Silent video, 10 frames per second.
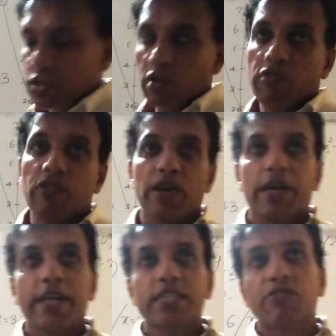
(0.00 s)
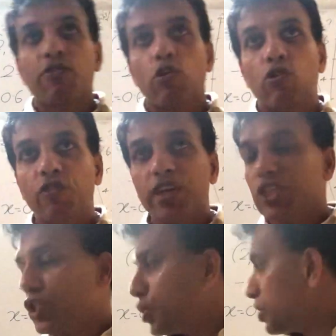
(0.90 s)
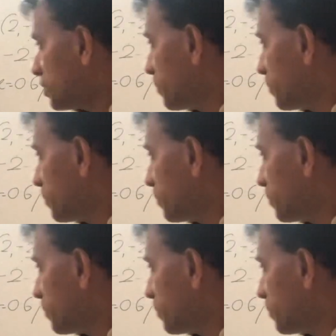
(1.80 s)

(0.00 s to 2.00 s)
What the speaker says: of x for which